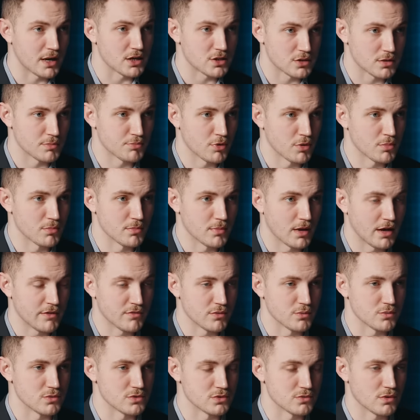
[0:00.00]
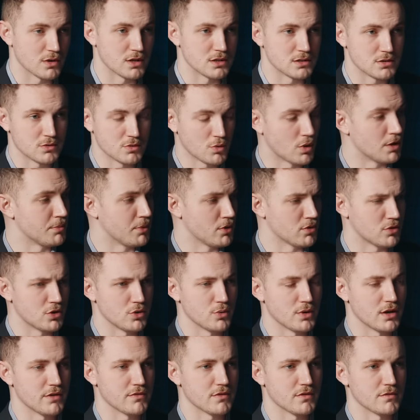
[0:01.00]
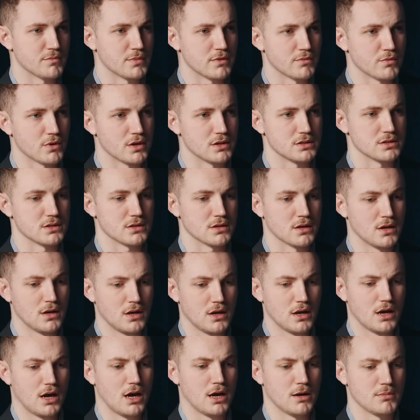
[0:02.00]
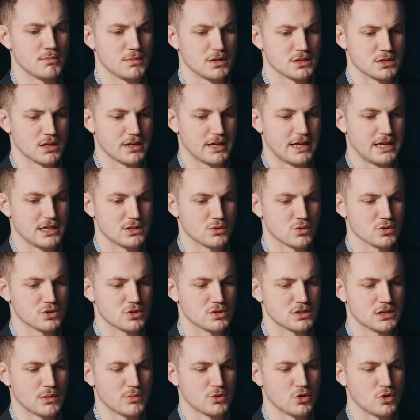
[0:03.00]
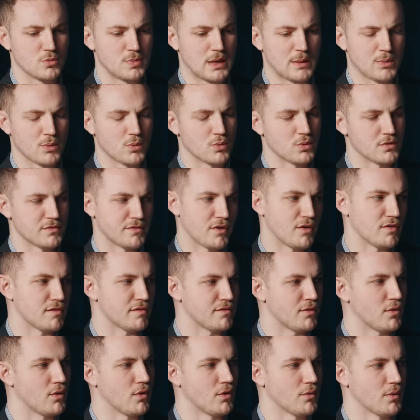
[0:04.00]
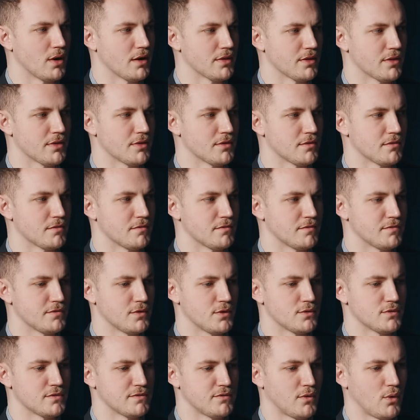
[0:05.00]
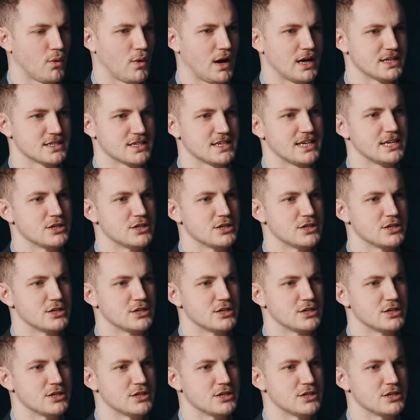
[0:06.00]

back to the problem Evan was raised, well, both you and Evan have been raising, is that he's also someone who people will vote for rather than vote for as an